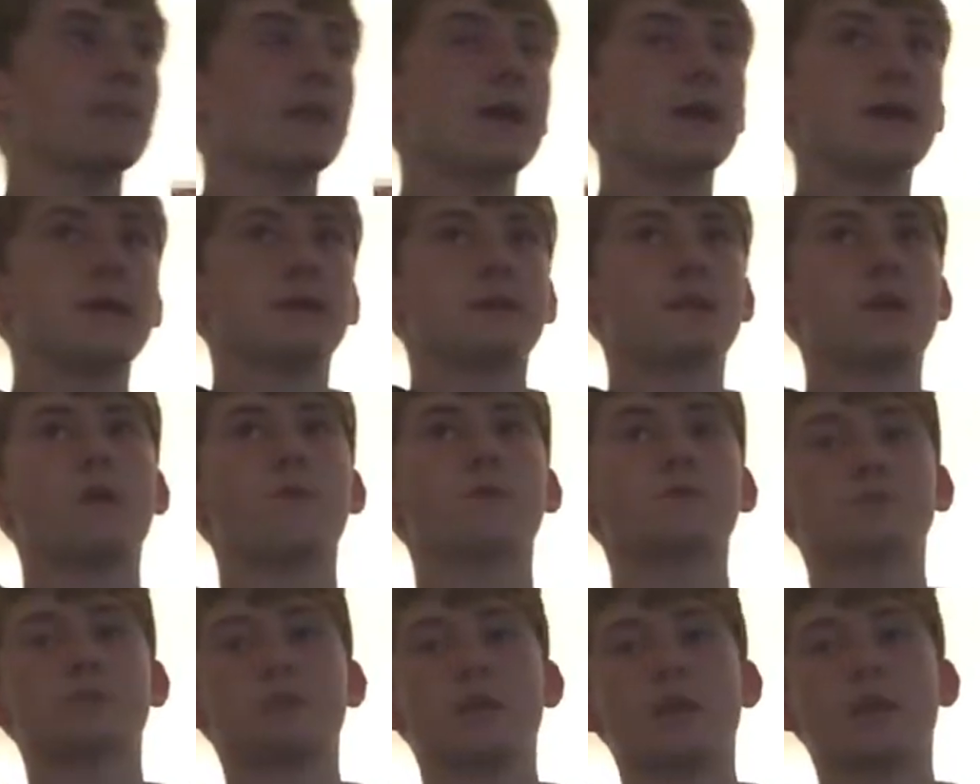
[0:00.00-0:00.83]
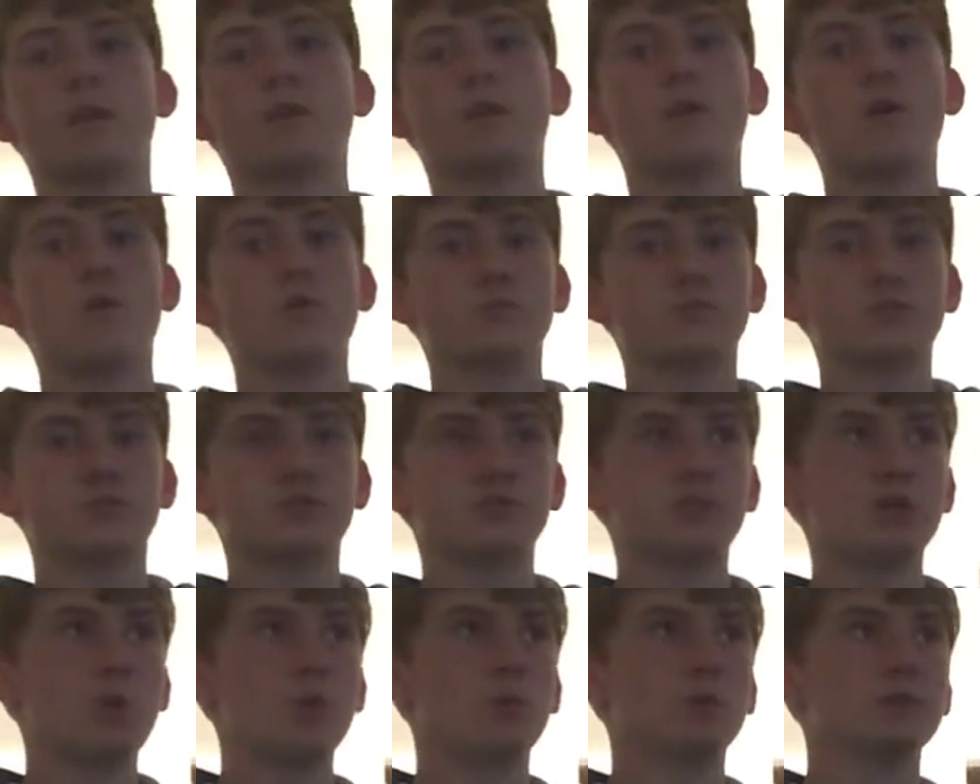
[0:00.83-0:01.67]
And I was like, "Oh
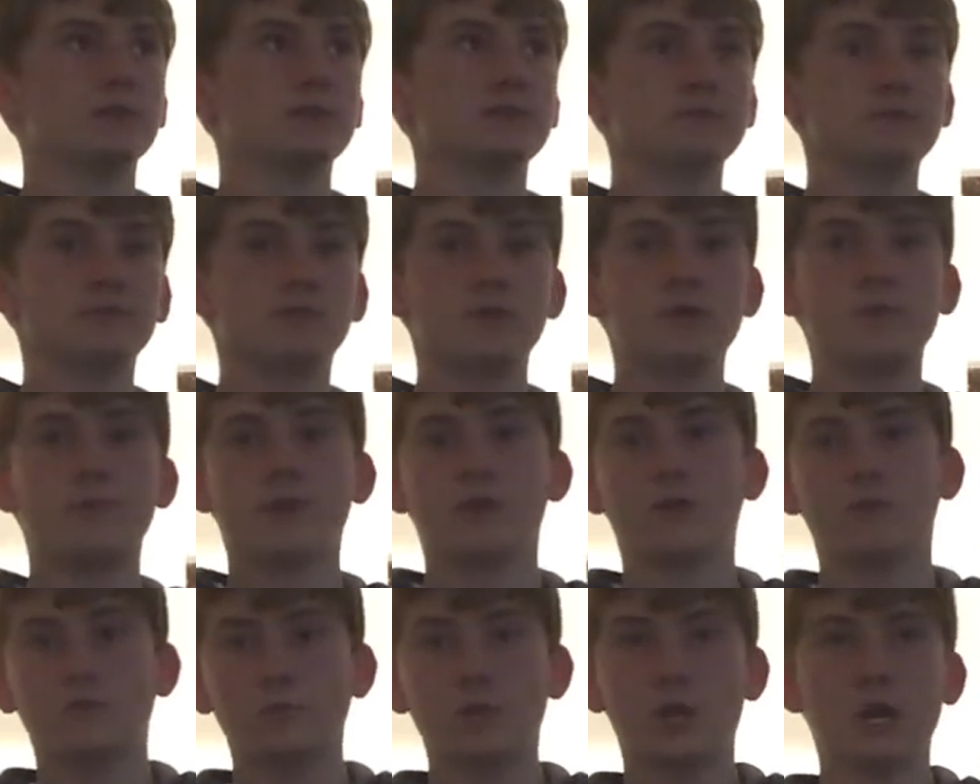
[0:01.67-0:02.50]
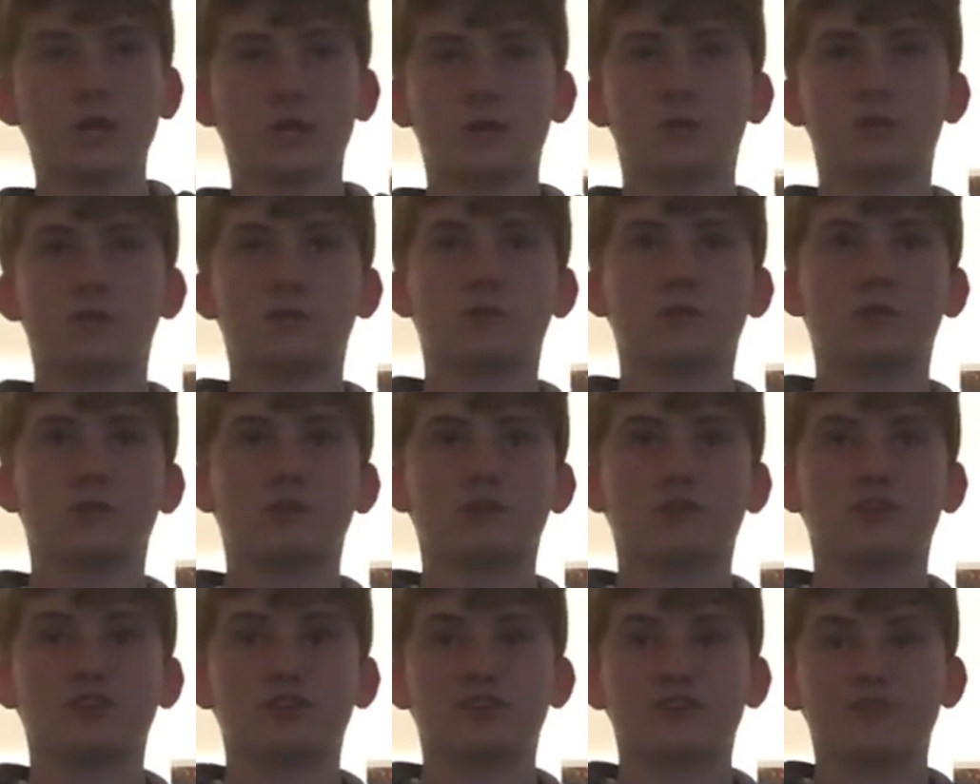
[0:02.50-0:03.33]
shoot, we better run."
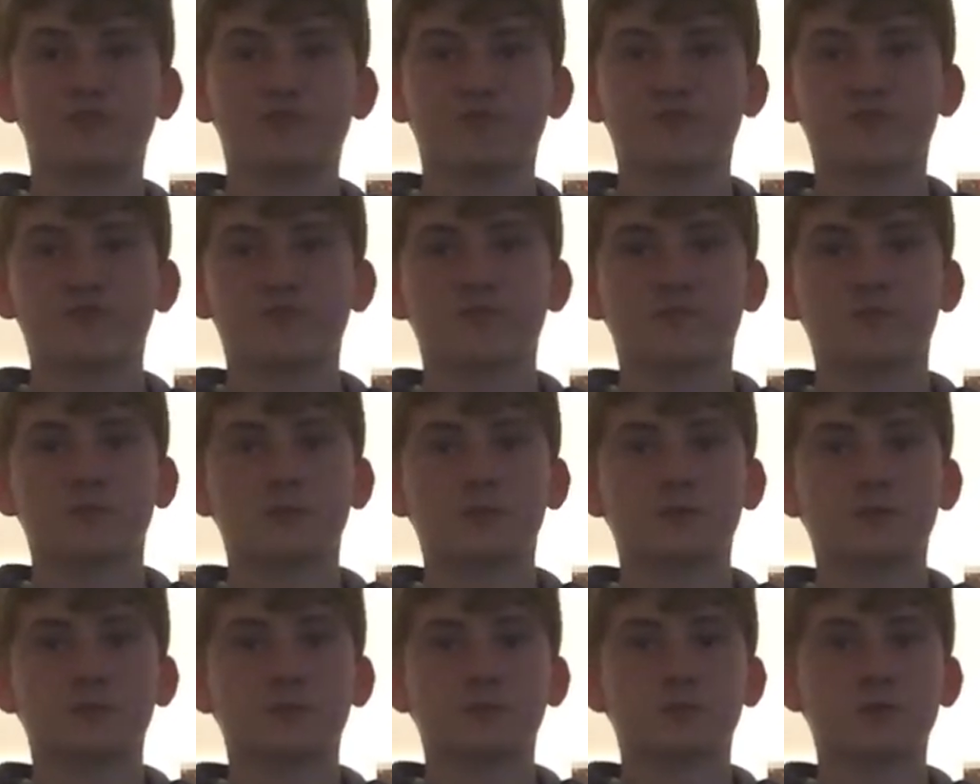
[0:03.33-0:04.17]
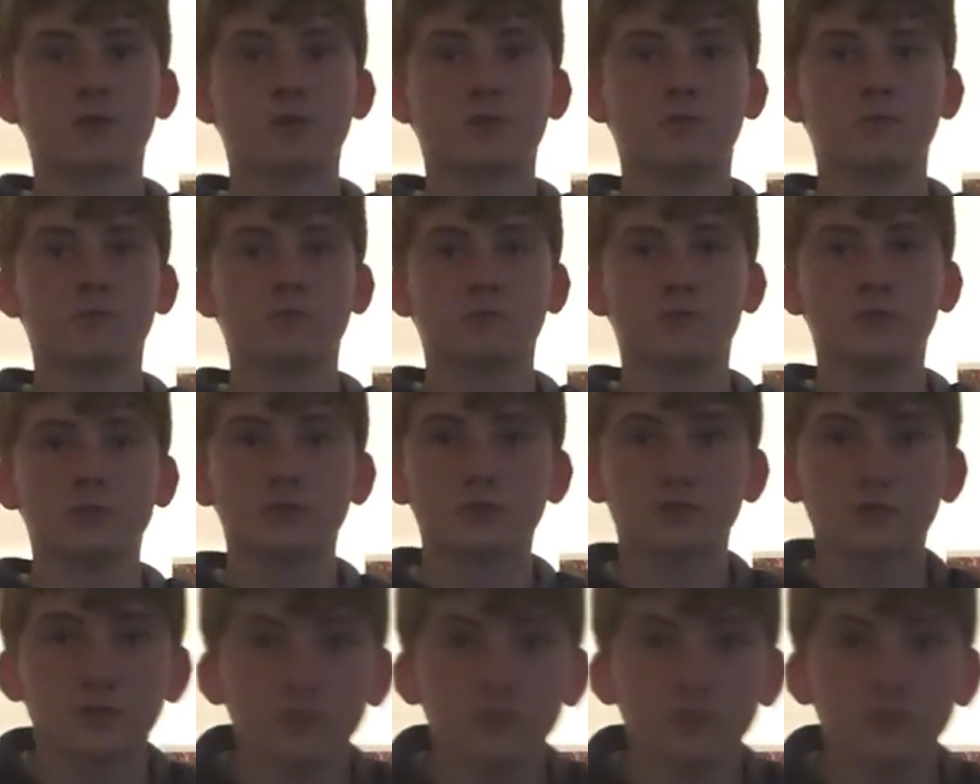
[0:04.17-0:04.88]
So what